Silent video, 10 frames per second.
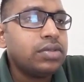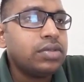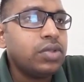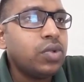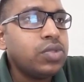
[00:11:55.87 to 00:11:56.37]

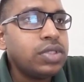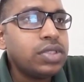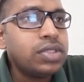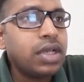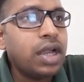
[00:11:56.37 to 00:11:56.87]

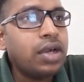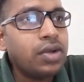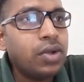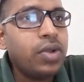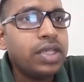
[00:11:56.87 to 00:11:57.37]
those are
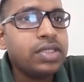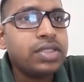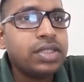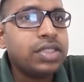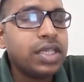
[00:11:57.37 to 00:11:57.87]

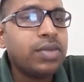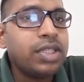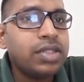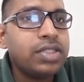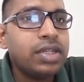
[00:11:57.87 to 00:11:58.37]
lowest in some
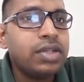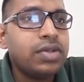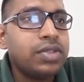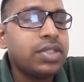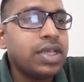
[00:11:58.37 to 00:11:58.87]
other
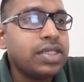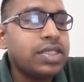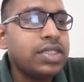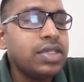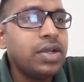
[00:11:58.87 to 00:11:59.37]
scenarios like
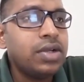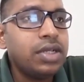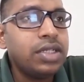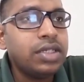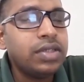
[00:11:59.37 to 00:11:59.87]
C or
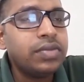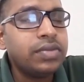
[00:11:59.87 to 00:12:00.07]
D,